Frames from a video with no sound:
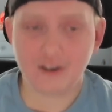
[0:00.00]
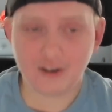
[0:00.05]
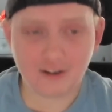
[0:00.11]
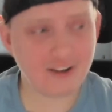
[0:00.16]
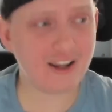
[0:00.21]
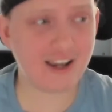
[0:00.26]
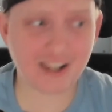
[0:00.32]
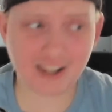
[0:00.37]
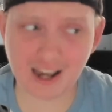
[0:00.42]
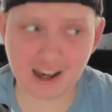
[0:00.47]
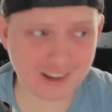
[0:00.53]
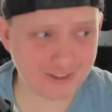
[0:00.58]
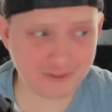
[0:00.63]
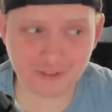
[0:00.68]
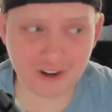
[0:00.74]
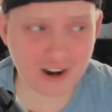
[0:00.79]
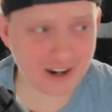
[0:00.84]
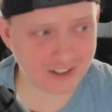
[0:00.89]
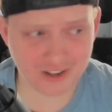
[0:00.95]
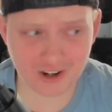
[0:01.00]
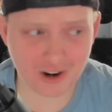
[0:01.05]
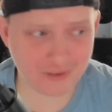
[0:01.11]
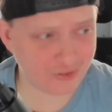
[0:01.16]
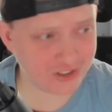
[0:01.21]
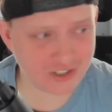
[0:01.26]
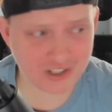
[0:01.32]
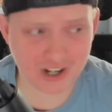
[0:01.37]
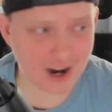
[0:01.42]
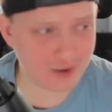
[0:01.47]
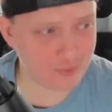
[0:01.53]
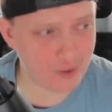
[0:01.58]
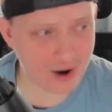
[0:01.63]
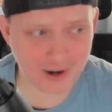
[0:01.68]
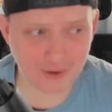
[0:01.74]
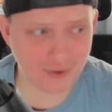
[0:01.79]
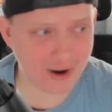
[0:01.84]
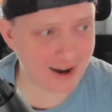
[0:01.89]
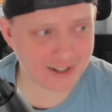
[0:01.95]
Nick, how the fuck do you have Rashad
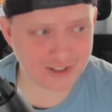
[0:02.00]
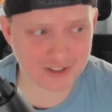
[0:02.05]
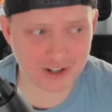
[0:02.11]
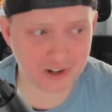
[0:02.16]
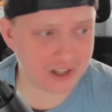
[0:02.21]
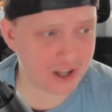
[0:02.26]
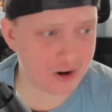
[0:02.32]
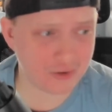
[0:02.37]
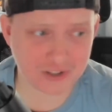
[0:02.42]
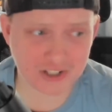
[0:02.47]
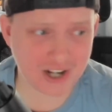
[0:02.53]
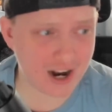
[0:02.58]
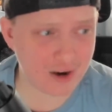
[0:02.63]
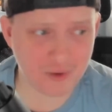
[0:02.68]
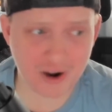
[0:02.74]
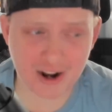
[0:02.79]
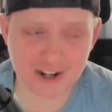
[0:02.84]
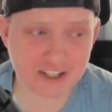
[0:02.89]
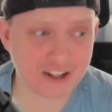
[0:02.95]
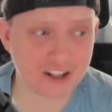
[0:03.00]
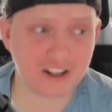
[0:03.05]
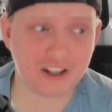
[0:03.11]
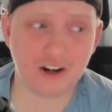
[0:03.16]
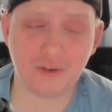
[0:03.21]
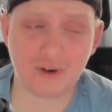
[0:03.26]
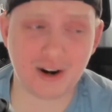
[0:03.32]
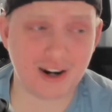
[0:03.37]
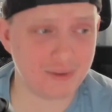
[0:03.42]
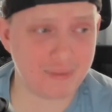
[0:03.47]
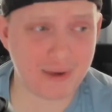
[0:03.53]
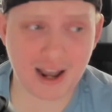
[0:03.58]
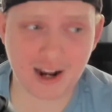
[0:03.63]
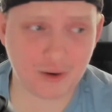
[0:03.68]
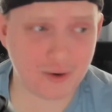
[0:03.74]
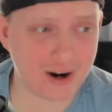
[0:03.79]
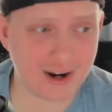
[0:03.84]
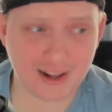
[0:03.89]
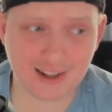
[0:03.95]
White ranked so low? Rashad White's the clear running back
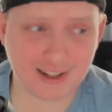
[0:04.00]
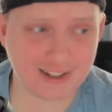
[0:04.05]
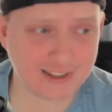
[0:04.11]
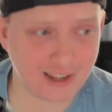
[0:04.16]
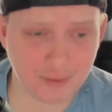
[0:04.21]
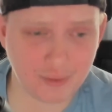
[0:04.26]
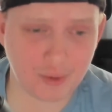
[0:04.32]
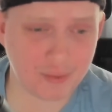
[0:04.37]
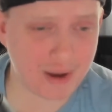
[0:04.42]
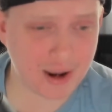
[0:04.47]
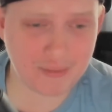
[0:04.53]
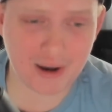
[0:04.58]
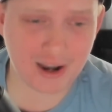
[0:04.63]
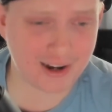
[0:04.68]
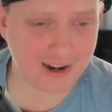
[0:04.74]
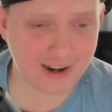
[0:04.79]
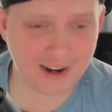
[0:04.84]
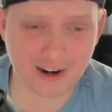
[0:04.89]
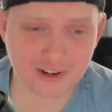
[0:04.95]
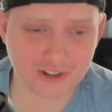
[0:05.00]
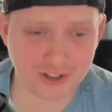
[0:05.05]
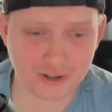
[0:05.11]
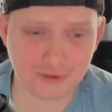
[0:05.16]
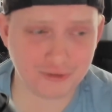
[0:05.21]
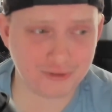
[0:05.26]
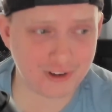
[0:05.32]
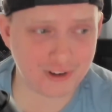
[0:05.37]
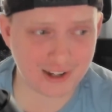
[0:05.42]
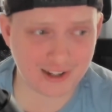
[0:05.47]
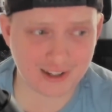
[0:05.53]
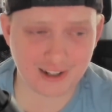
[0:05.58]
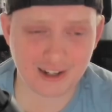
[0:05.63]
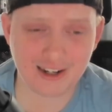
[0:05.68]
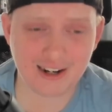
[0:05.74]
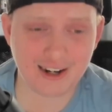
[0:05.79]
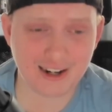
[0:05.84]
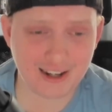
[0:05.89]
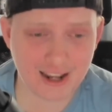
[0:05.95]
one of the Tampa Bay Buccaneers, you
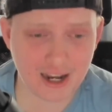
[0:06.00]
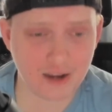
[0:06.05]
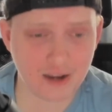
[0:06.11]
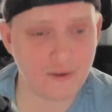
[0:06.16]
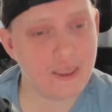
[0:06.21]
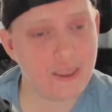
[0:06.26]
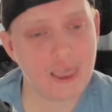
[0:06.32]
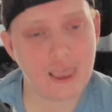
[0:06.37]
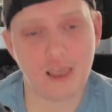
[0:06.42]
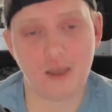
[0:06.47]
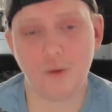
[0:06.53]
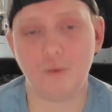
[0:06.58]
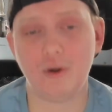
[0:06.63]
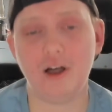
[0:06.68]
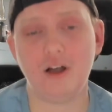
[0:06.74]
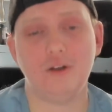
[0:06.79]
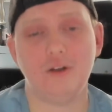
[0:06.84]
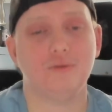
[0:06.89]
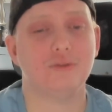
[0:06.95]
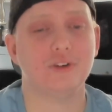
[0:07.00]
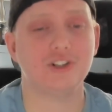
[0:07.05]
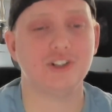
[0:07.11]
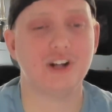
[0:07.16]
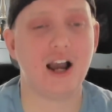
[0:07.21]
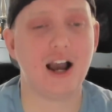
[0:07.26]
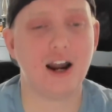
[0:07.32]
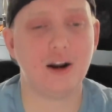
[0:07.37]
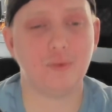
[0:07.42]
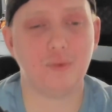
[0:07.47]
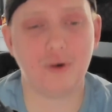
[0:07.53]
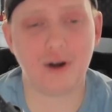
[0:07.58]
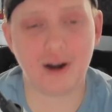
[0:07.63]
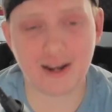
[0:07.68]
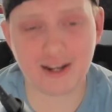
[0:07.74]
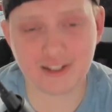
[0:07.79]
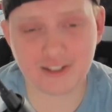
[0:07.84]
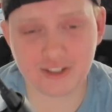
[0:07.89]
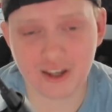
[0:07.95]
fucking idiot. Well, Rashad
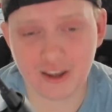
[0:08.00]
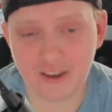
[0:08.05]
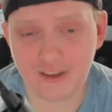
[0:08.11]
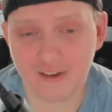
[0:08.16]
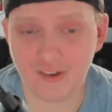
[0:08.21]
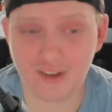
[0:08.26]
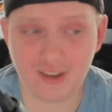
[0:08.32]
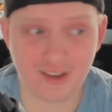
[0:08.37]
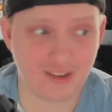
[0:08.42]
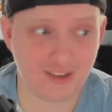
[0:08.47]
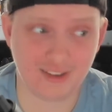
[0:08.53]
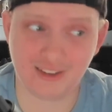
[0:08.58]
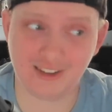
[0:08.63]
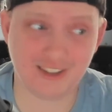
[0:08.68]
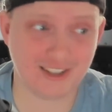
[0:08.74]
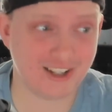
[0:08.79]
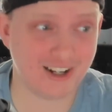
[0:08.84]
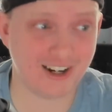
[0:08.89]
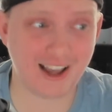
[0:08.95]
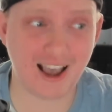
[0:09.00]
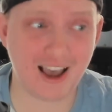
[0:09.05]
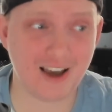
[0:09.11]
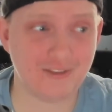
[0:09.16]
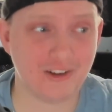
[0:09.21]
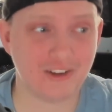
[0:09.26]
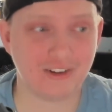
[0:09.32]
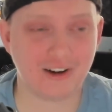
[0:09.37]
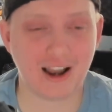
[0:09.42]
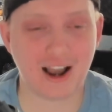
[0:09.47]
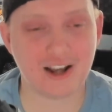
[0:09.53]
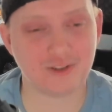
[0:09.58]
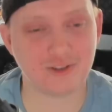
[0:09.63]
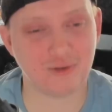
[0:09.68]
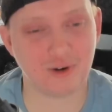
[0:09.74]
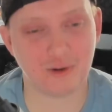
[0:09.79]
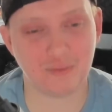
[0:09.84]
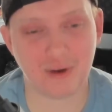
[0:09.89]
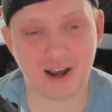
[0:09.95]
White, he's going to have other guys
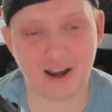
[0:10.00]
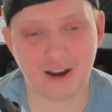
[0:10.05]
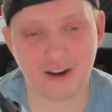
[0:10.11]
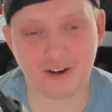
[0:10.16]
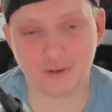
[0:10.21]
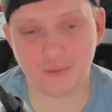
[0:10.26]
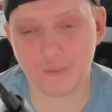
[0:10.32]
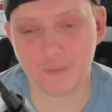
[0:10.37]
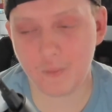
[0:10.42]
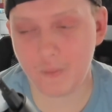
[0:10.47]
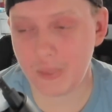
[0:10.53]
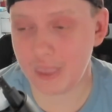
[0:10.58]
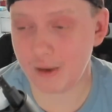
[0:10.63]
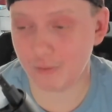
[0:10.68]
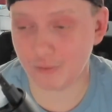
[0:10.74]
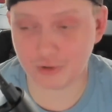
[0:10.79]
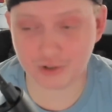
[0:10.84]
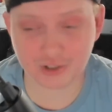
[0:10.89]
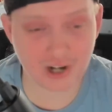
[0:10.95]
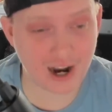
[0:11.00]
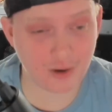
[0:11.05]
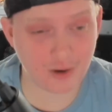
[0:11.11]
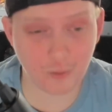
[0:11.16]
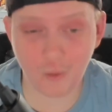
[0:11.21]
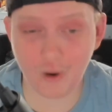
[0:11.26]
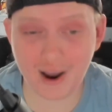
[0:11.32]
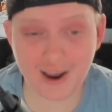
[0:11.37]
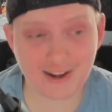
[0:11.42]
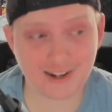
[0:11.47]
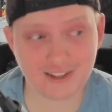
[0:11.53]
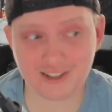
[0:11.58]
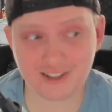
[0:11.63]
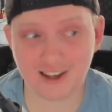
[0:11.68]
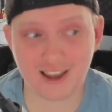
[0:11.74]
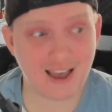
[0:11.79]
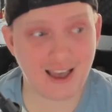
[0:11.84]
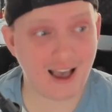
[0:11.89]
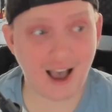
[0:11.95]
work behind him. Rashad White,
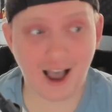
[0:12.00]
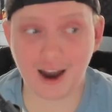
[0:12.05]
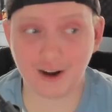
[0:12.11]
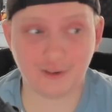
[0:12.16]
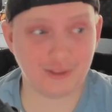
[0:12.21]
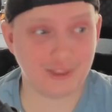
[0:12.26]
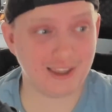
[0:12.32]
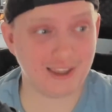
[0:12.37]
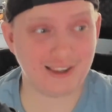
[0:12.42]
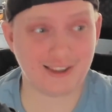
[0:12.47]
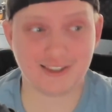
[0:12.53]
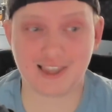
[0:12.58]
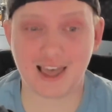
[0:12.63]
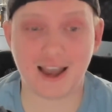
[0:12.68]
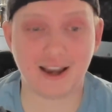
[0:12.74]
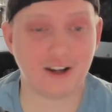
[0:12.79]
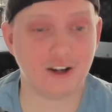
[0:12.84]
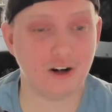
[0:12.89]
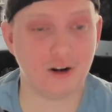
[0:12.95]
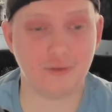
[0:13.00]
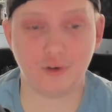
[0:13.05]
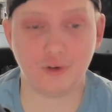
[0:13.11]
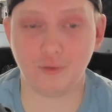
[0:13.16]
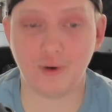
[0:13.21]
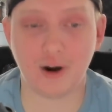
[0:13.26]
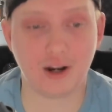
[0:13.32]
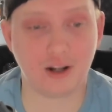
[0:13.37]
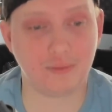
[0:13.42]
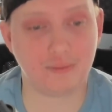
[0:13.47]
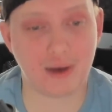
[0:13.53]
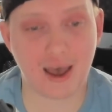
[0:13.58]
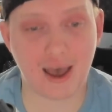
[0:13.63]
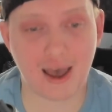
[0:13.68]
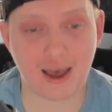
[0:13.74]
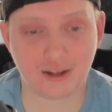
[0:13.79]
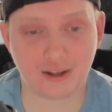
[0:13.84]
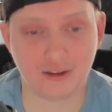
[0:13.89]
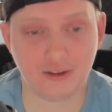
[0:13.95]
I don't think is that good of a running
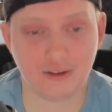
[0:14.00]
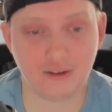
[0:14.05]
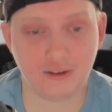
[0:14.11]
back.